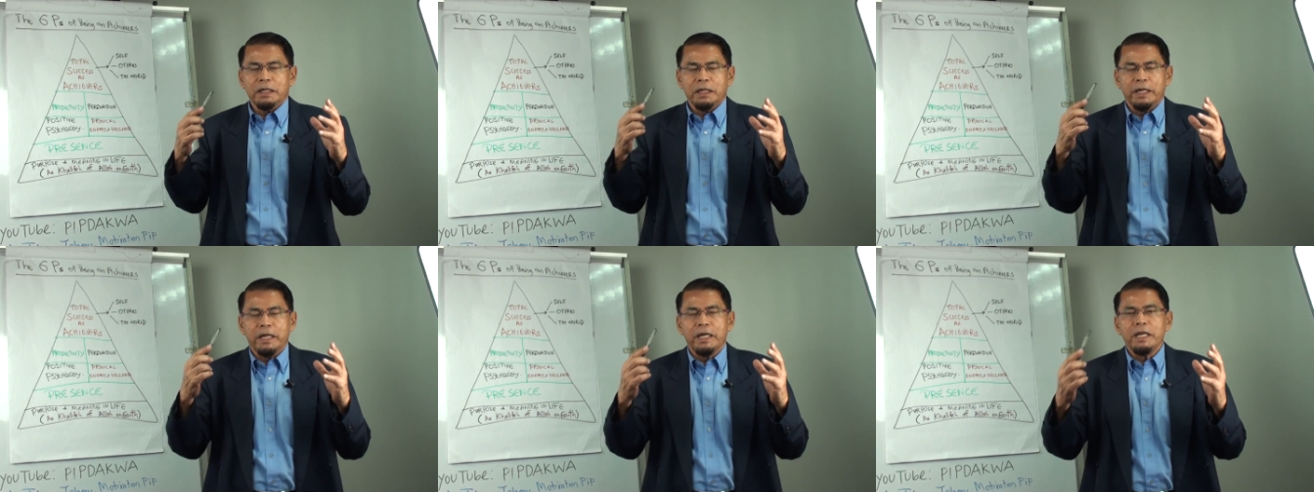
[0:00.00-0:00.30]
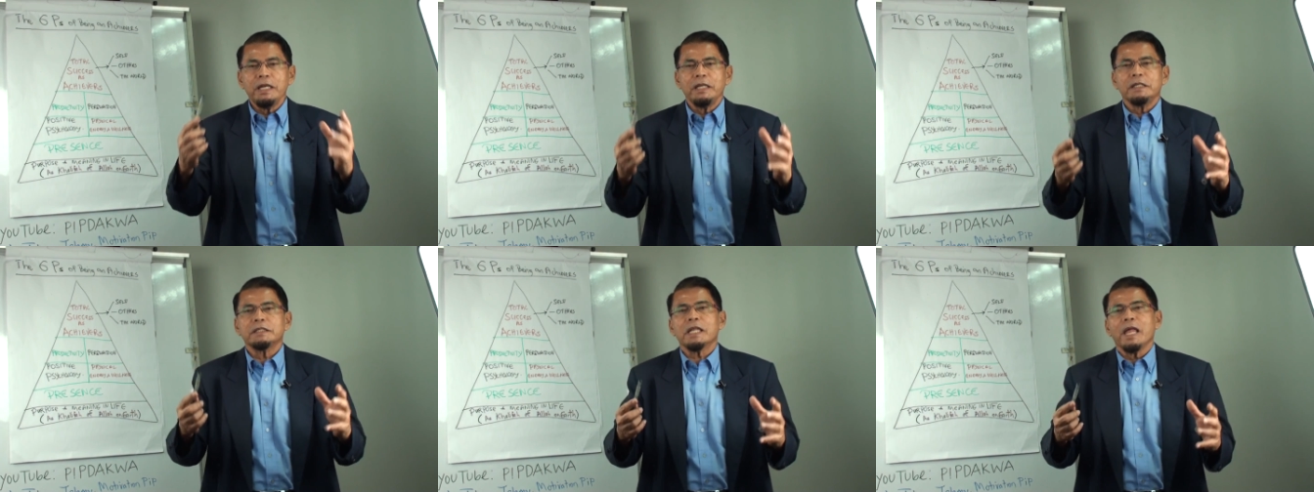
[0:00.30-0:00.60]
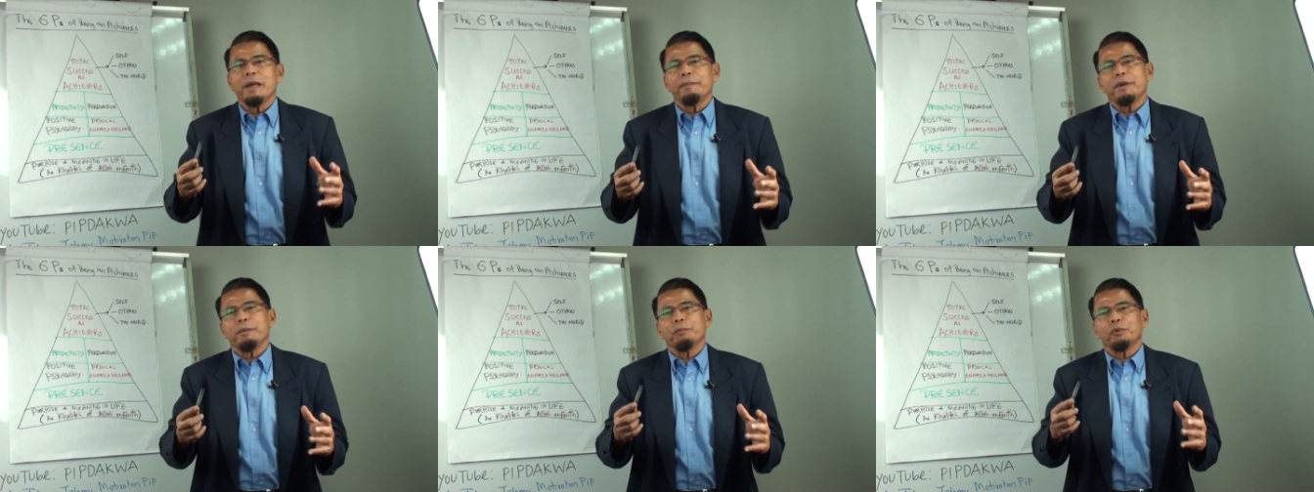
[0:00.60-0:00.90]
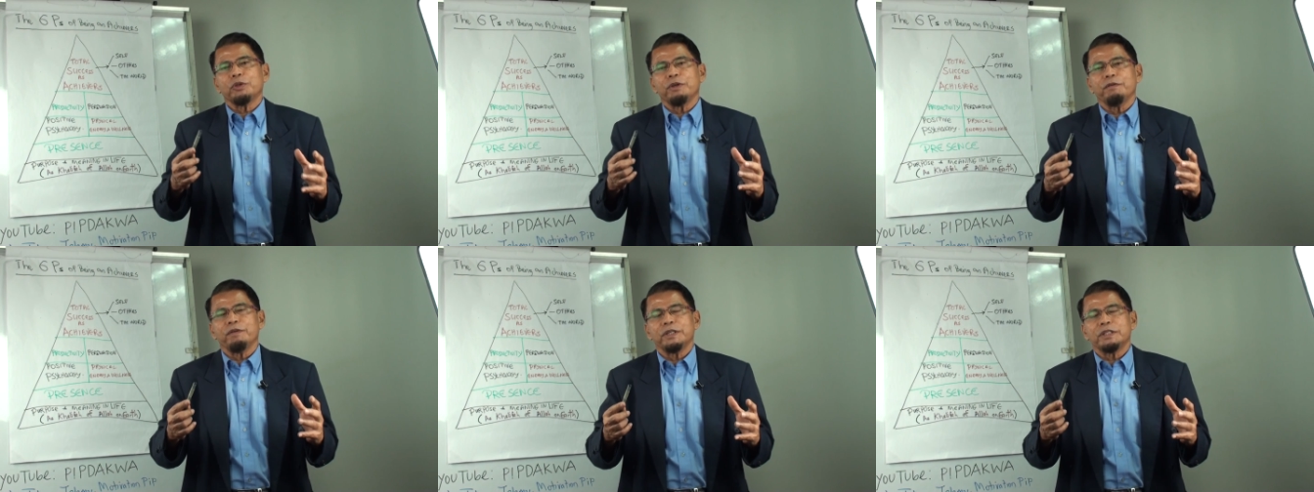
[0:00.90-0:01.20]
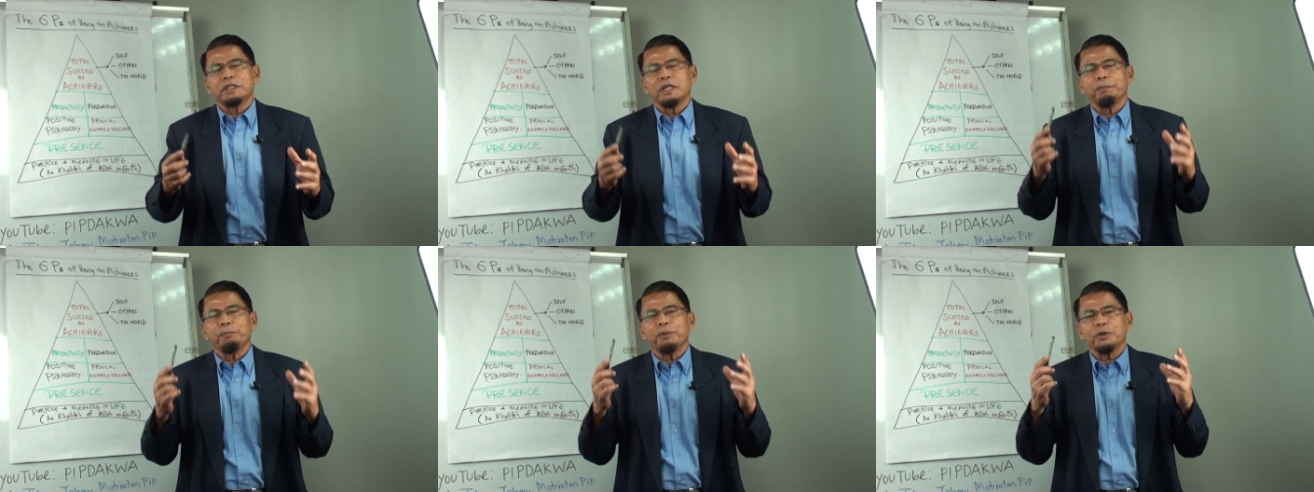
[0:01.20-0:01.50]
in Islamic
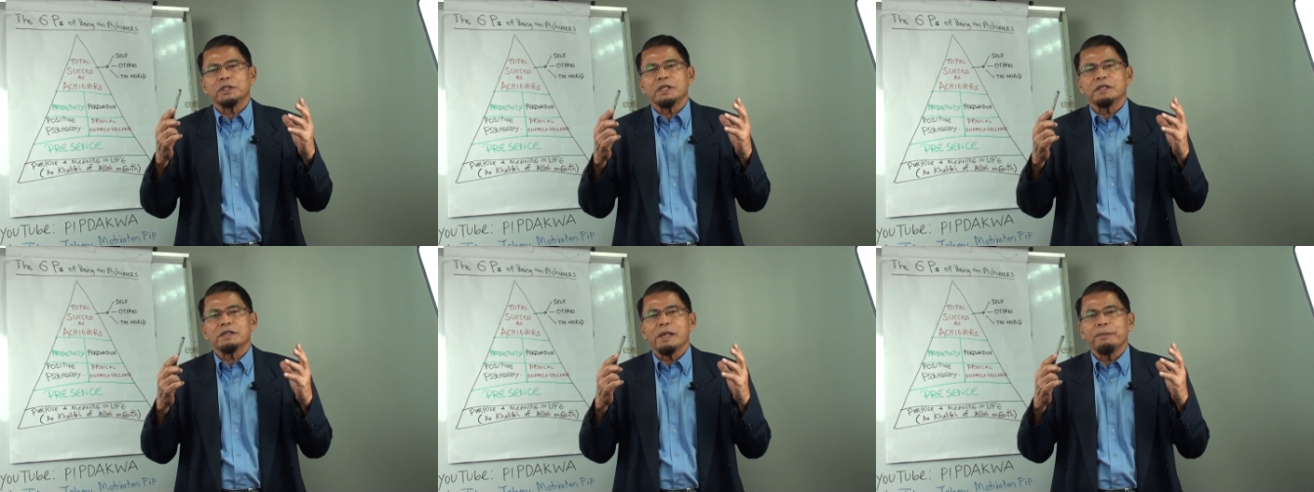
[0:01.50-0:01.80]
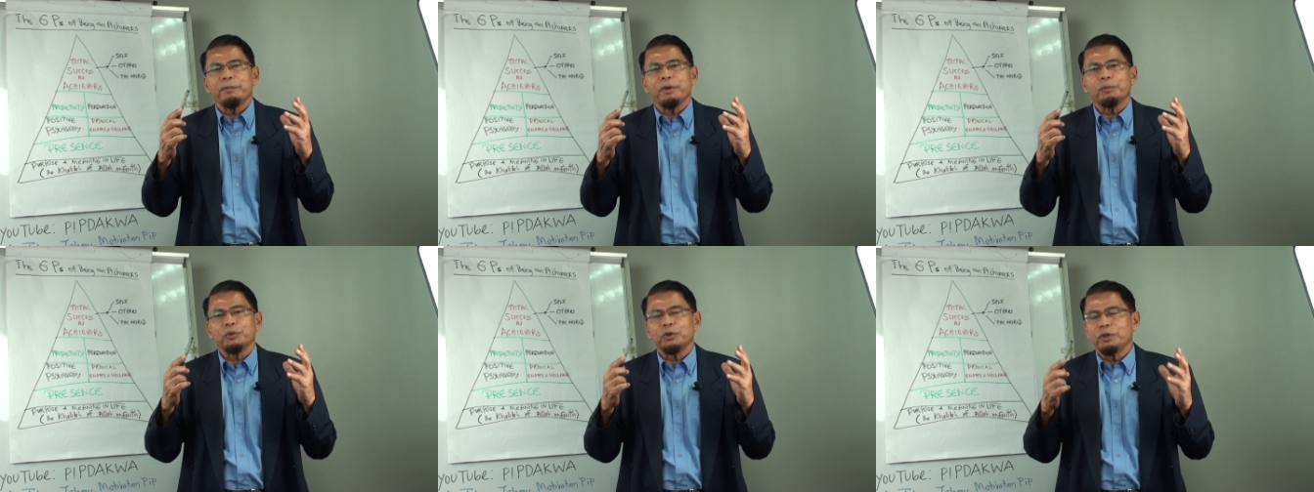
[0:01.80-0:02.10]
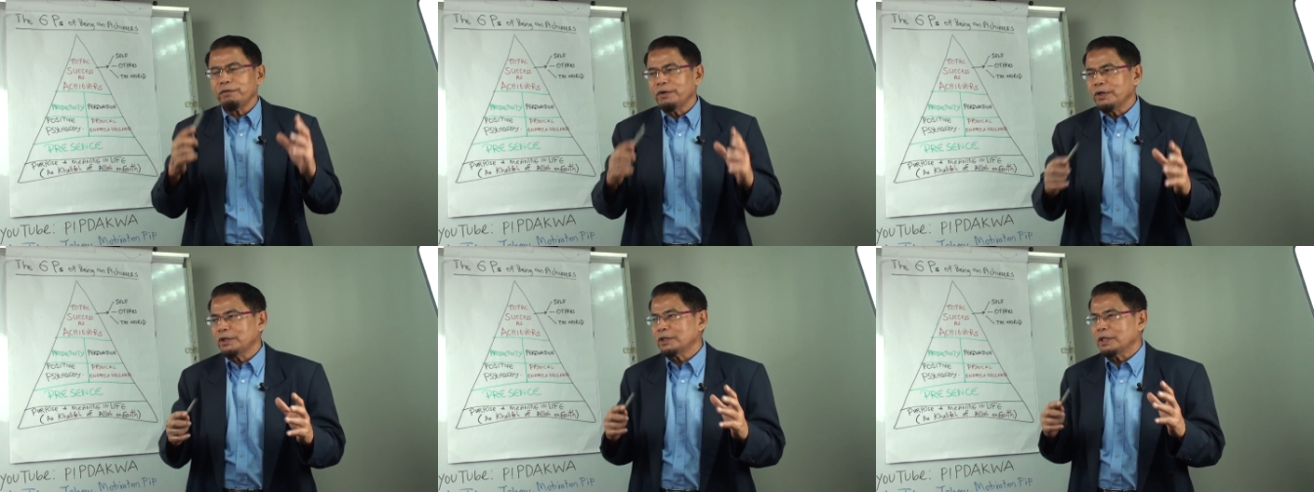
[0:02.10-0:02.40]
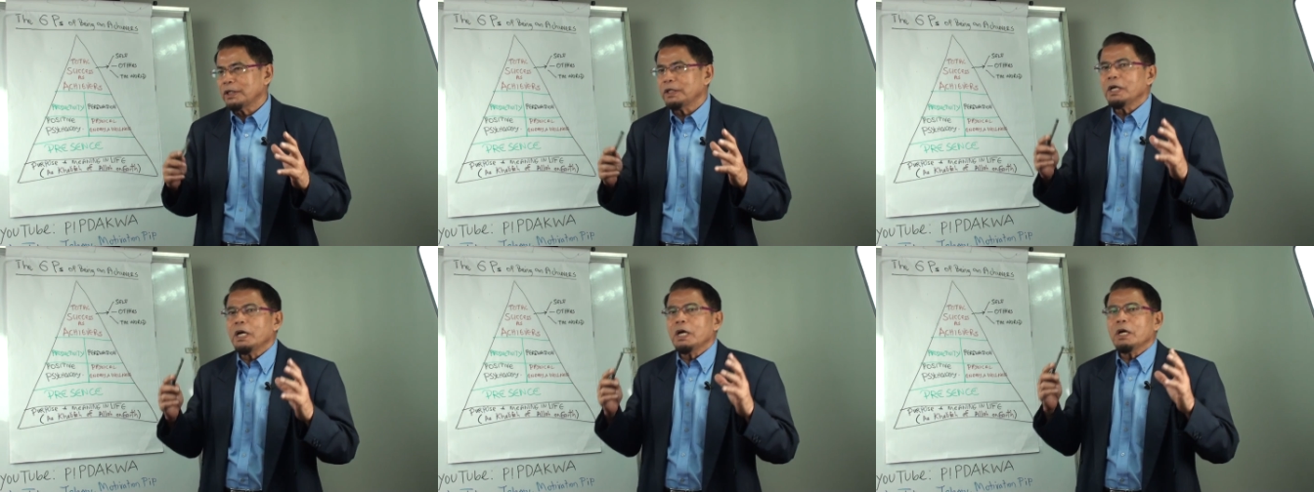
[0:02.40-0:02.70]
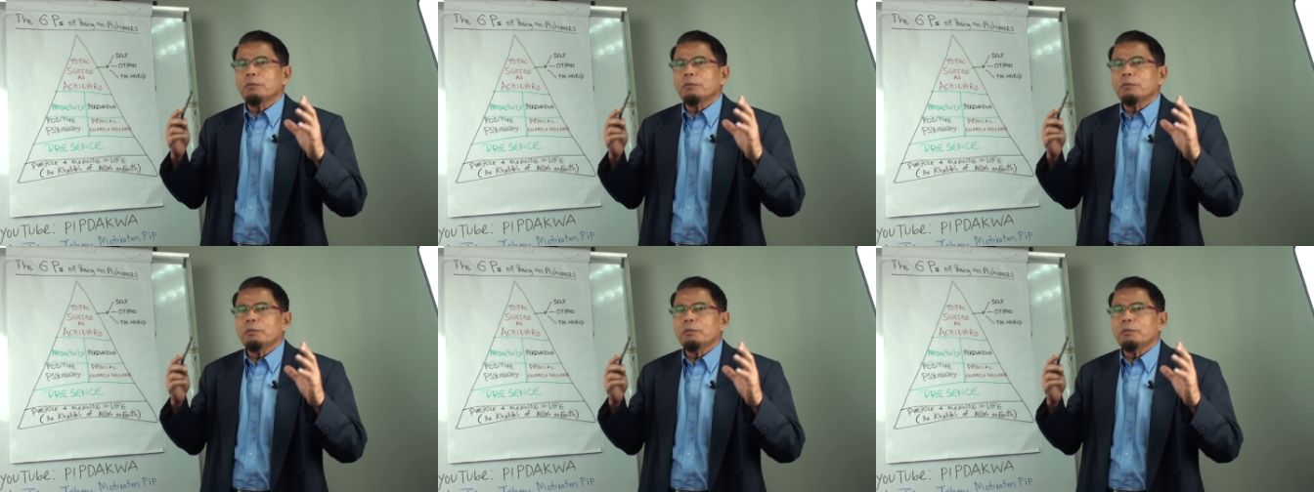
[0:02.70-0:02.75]
motivation, positive Islamic motivation,